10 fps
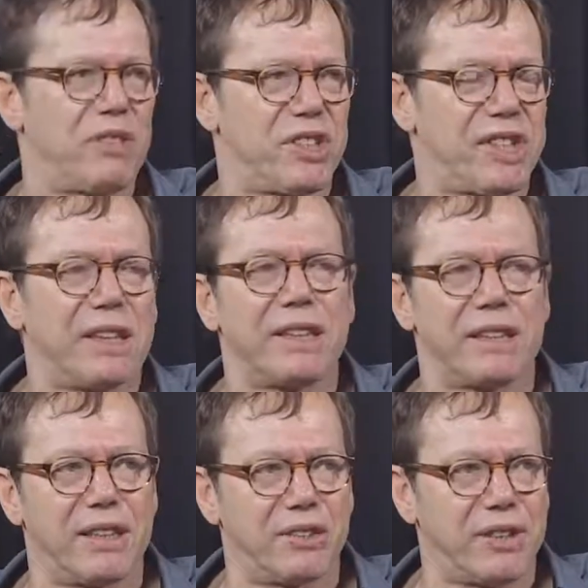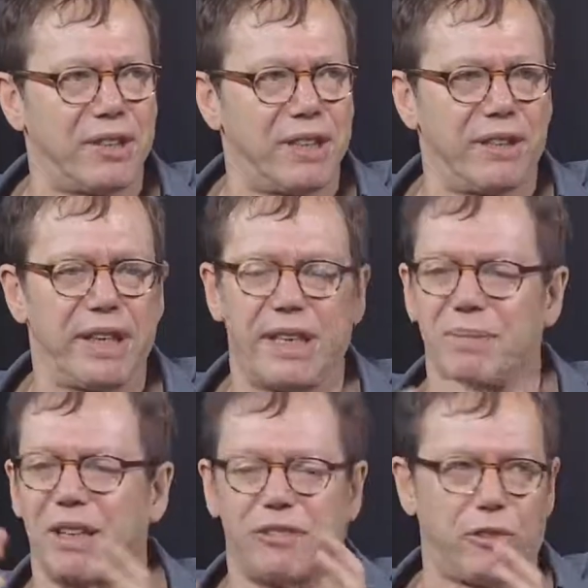for selling things on the internet. He
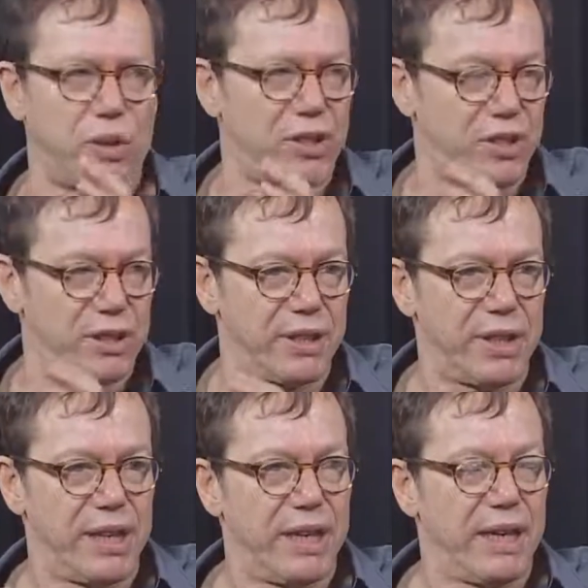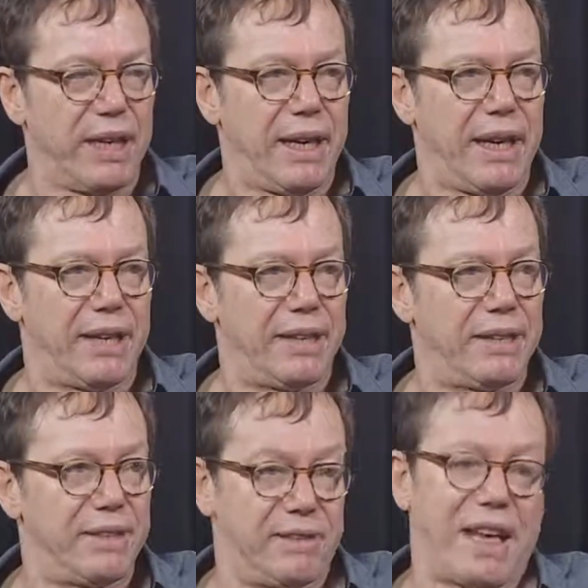made a fortune,
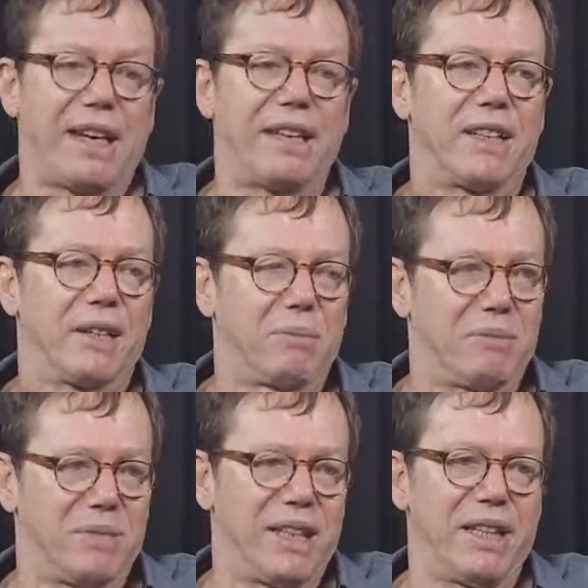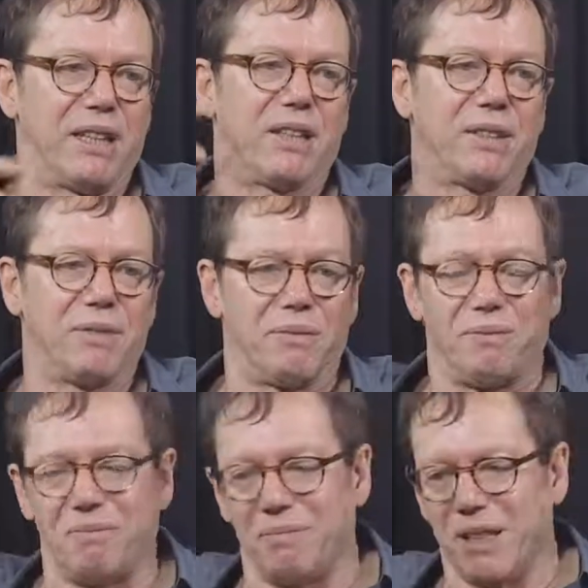and that ended up leading to
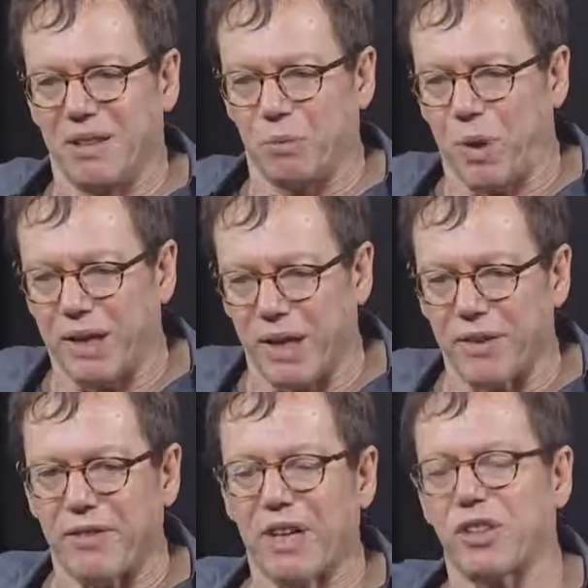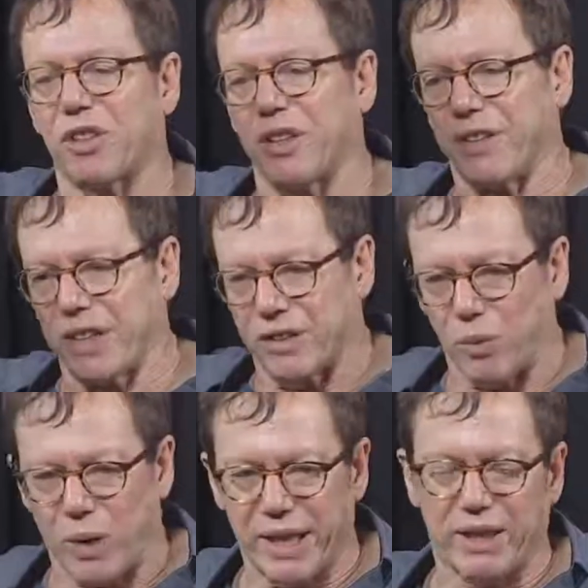one other venture and then to
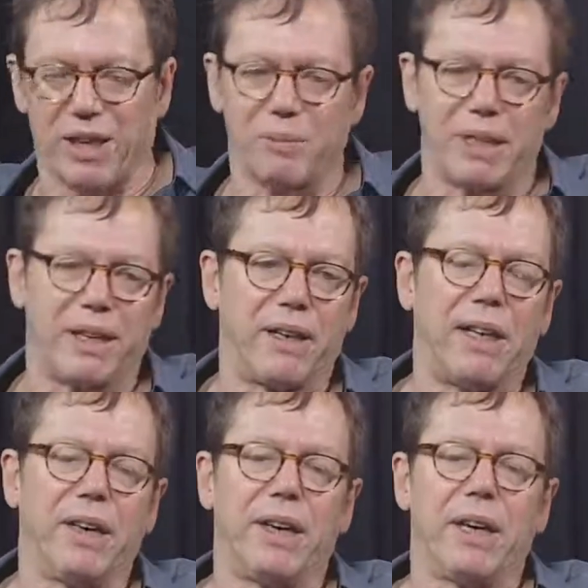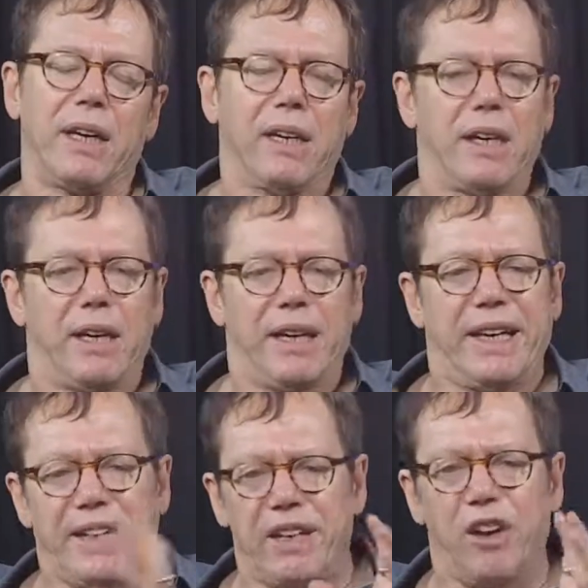Y Combinator.
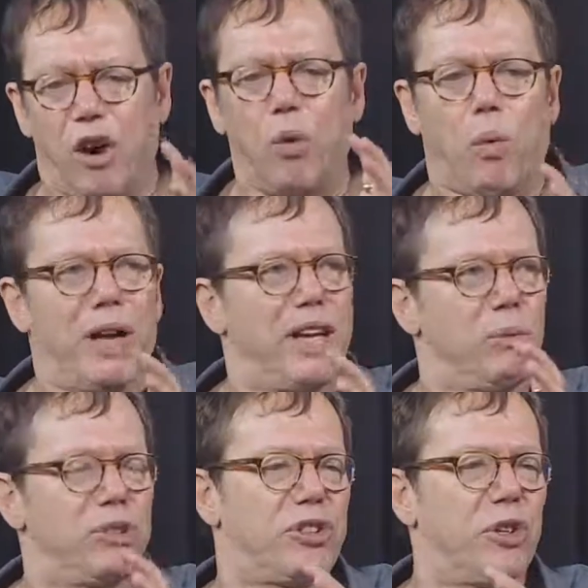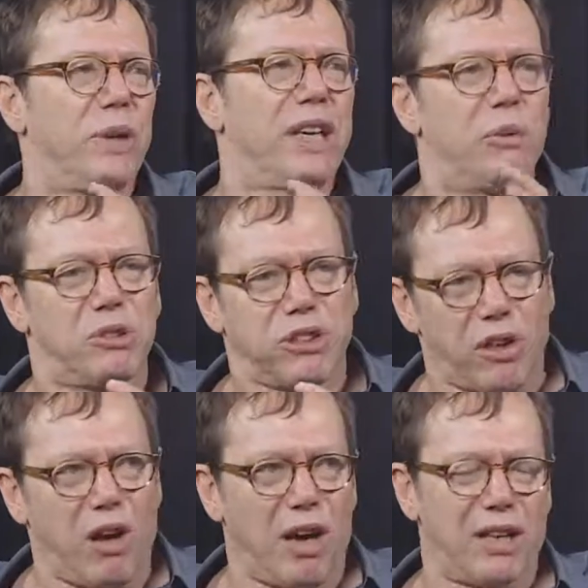He didn't know what he was doing. He was
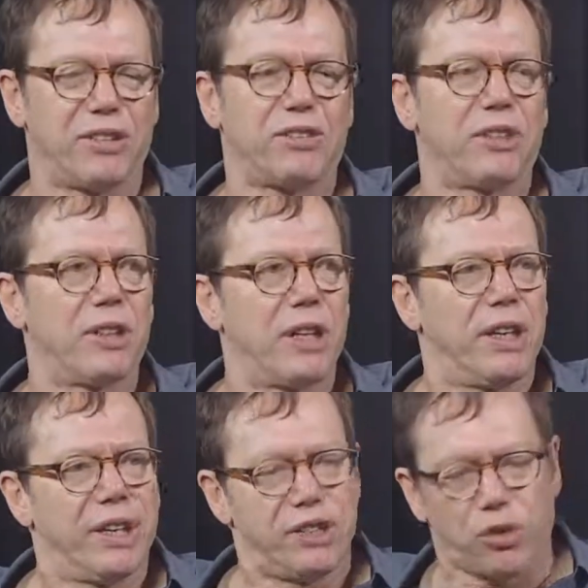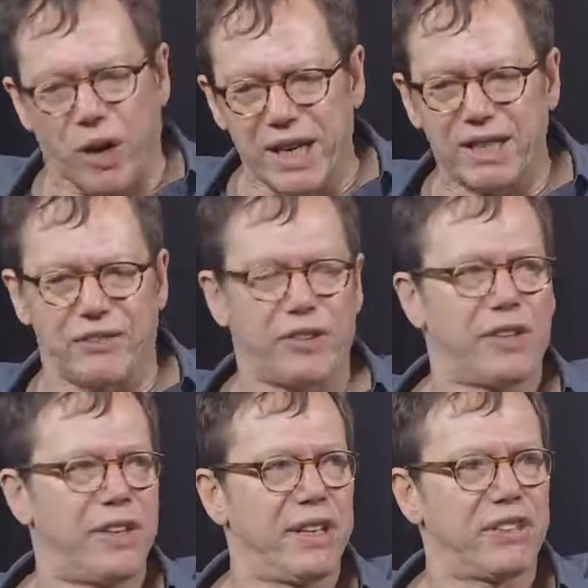lost. He tried
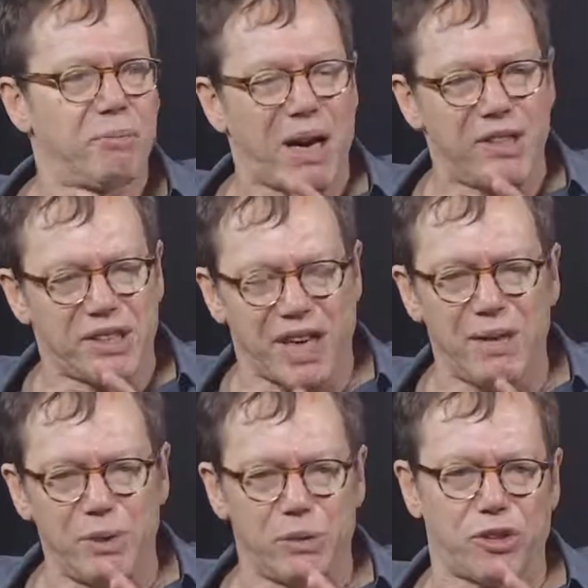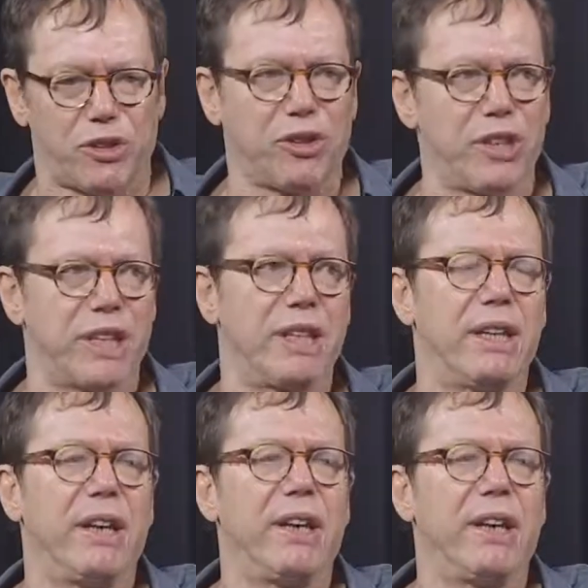different things, and by the time he was 30,